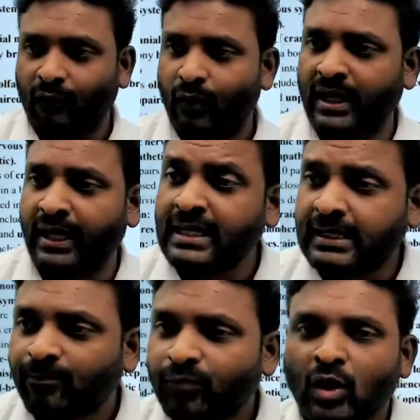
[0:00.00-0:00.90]
Where it
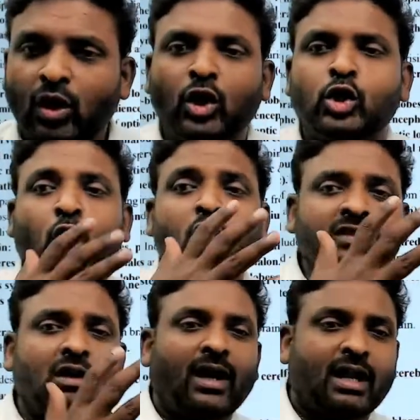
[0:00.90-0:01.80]
is?
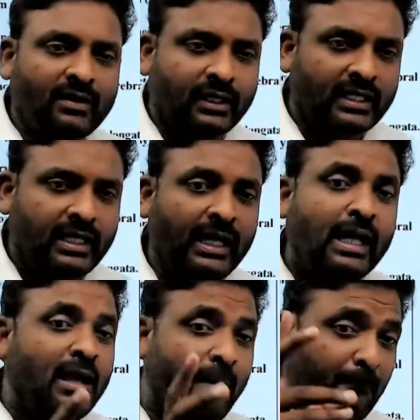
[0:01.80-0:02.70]
Dorsal wall of the
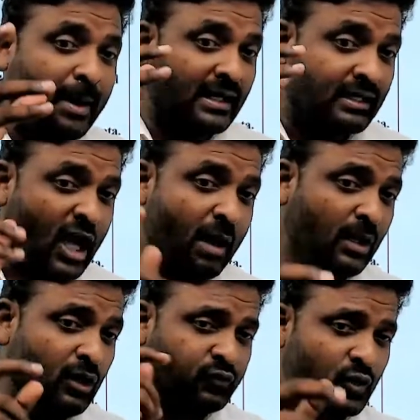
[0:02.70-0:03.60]
kidney by the
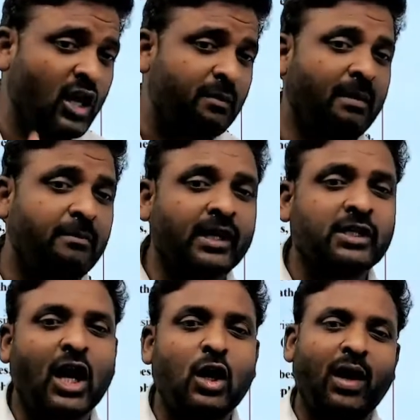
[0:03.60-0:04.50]
double folded membrane
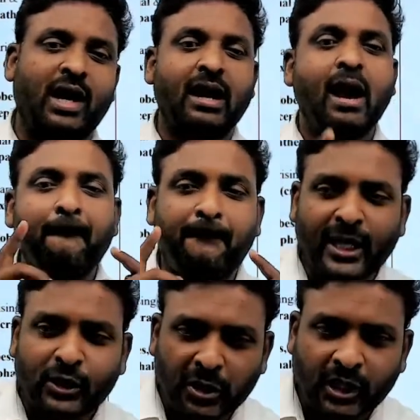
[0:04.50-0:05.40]
called what?
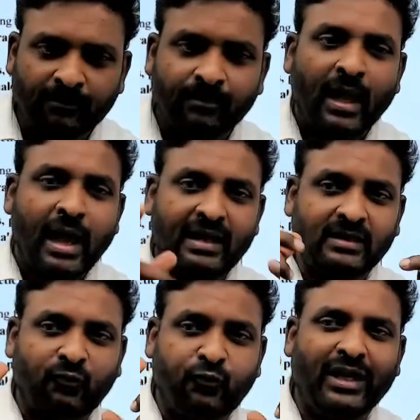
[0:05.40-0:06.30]
Peritoneum. And
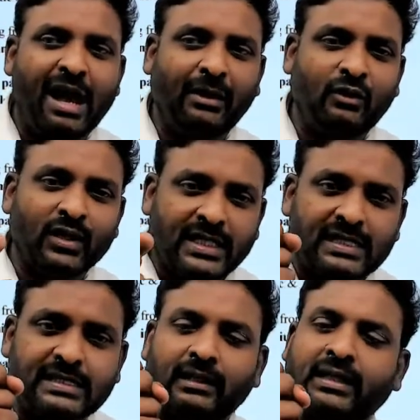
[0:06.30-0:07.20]
the phenomenon which
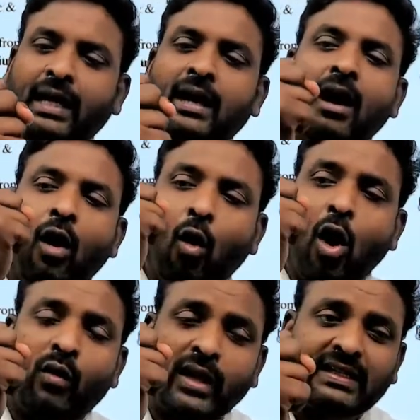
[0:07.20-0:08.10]
is
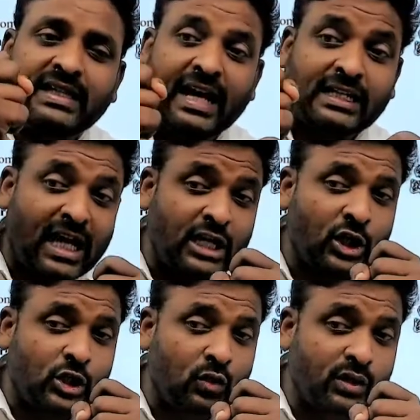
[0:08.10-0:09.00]
ovaries
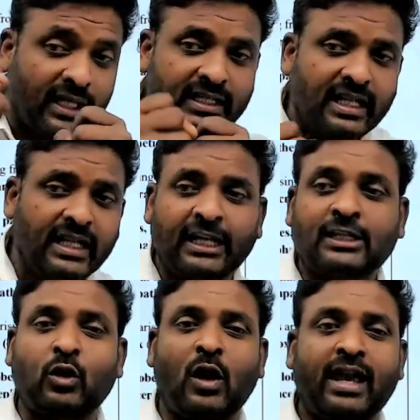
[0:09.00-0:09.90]
attached to kidney is
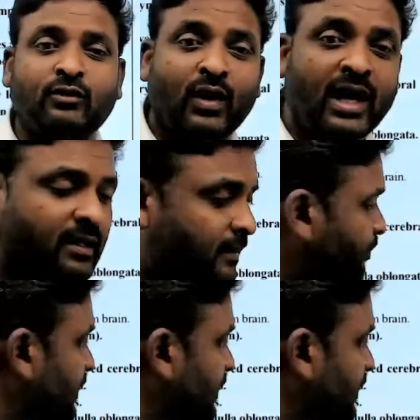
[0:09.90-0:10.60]
called as what?